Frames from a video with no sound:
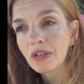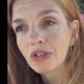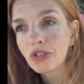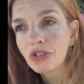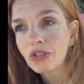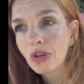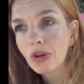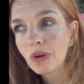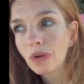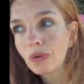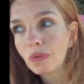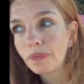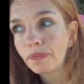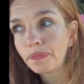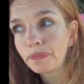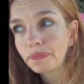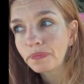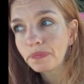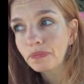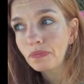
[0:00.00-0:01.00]
So
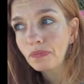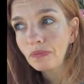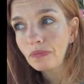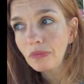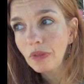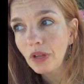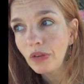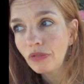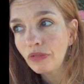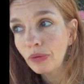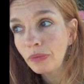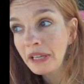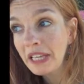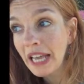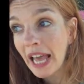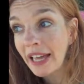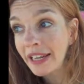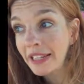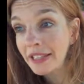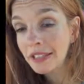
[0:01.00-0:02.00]
for
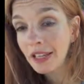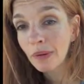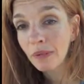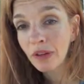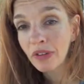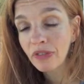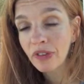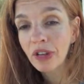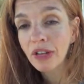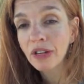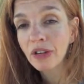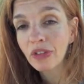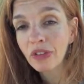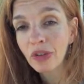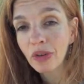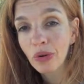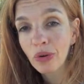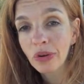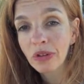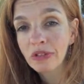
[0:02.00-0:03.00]
me, anytime I find out
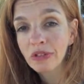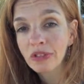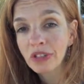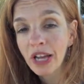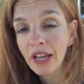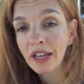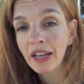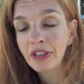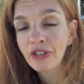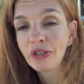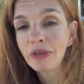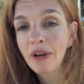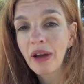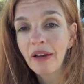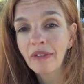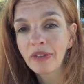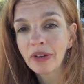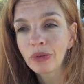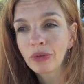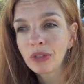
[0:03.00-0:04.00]
that corals are dying, I do
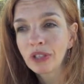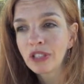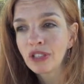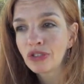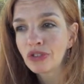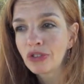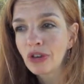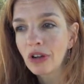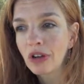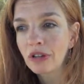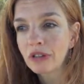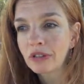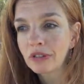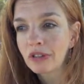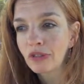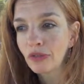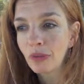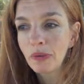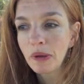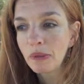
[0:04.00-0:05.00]
have a really strong,
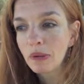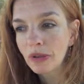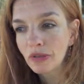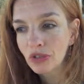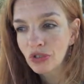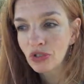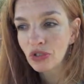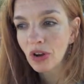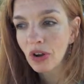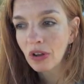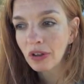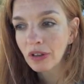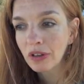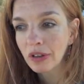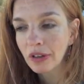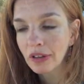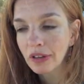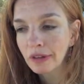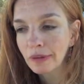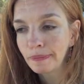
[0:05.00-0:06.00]
different people have a strong
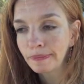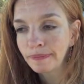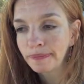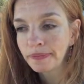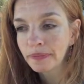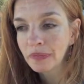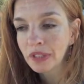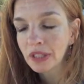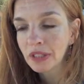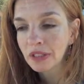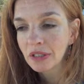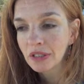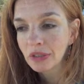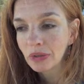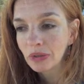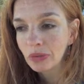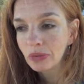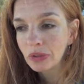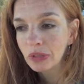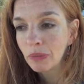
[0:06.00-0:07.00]

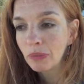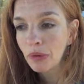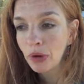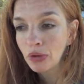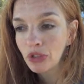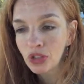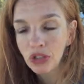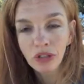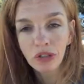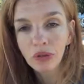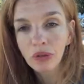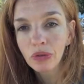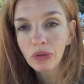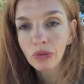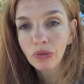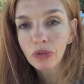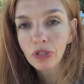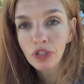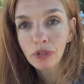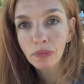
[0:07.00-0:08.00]
emotional
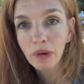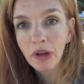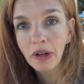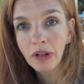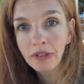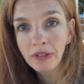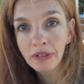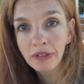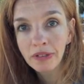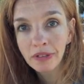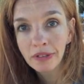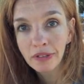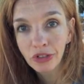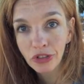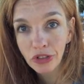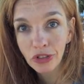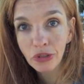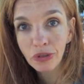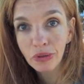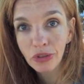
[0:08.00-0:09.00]
response
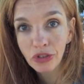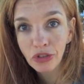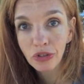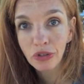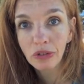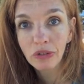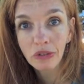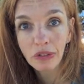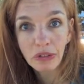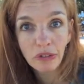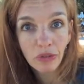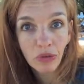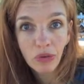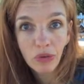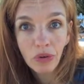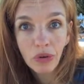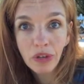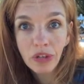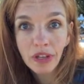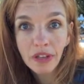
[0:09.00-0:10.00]
to a certain
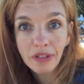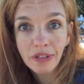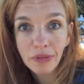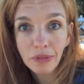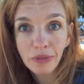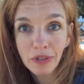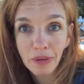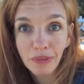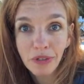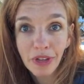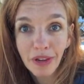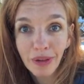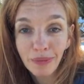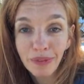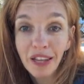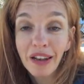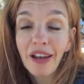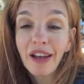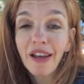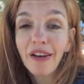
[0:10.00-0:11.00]
organism
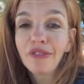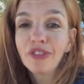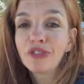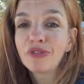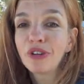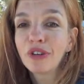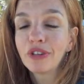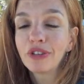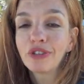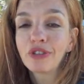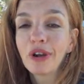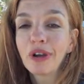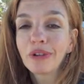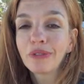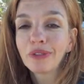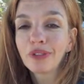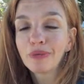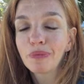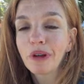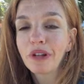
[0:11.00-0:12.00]
sometimes, and I have this very
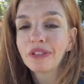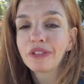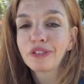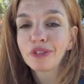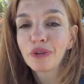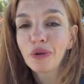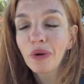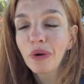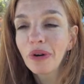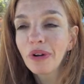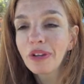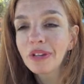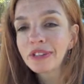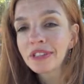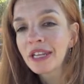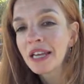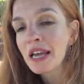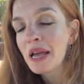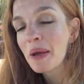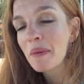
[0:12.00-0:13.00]
strong response to corals.
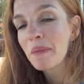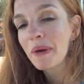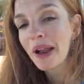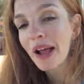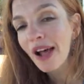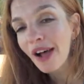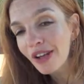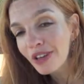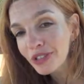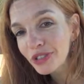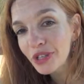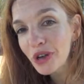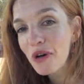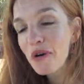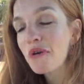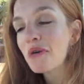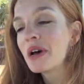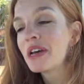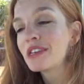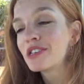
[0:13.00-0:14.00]
But I
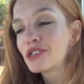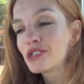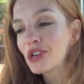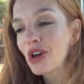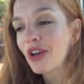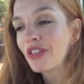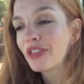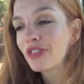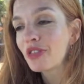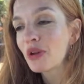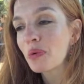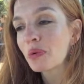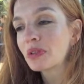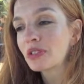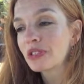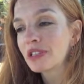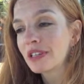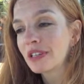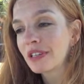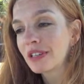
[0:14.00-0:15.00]
also saw that there
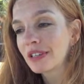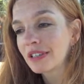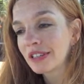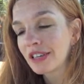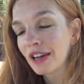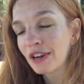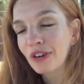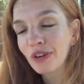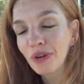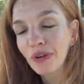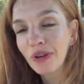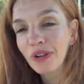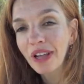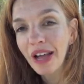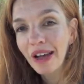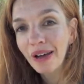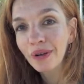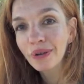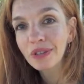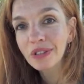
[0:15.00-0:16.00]
was the caracol
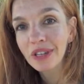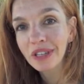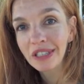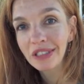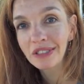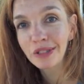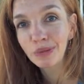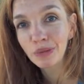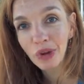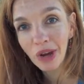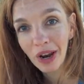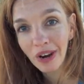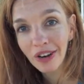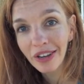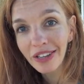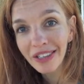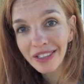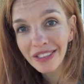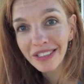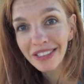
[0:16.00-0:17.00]
house on Isla
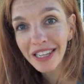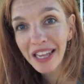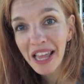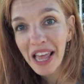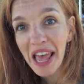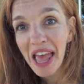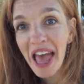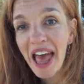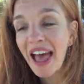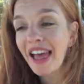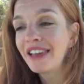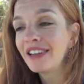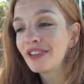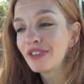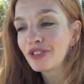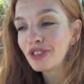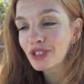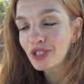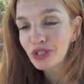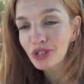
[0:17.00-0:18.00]
Mujeres, and
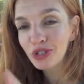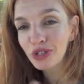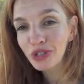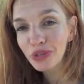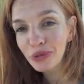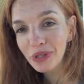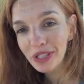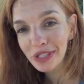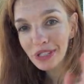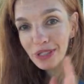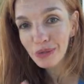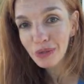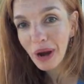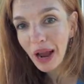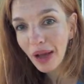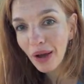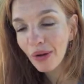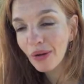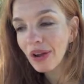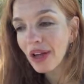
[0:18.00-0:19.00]
this circuitous
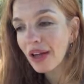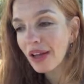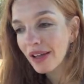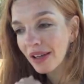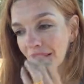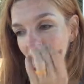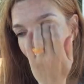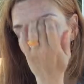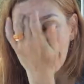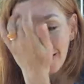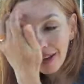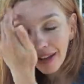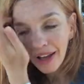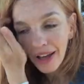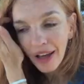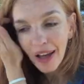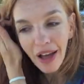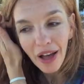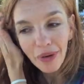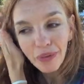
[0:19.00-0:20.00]
route, I
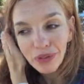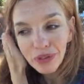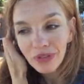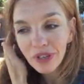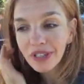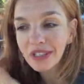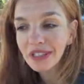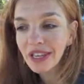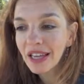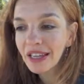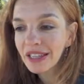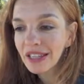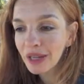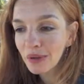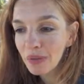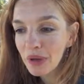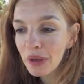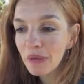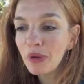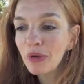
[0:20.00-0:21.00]
was very excited,
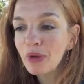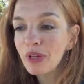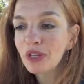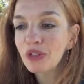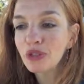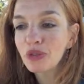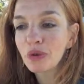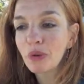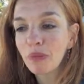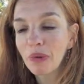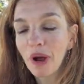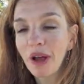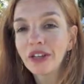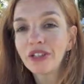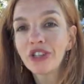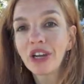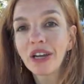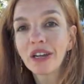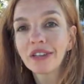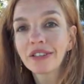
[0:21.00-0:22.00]
like maybe we can do a
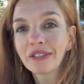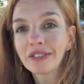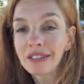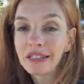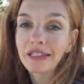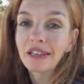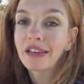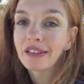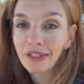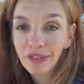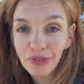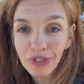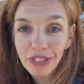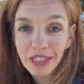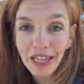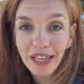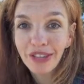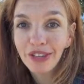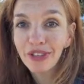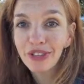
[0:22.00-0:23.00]
project, since I love
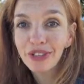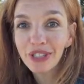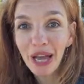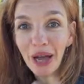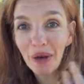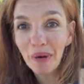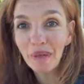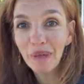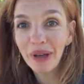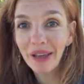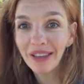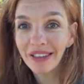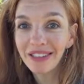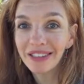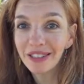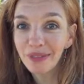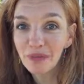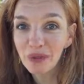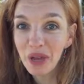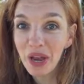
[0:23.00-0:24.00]
snails, out by
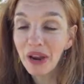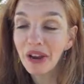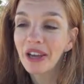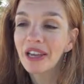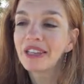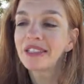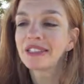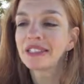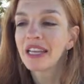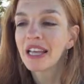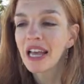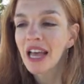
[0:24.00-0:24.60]
Isla Mujeres.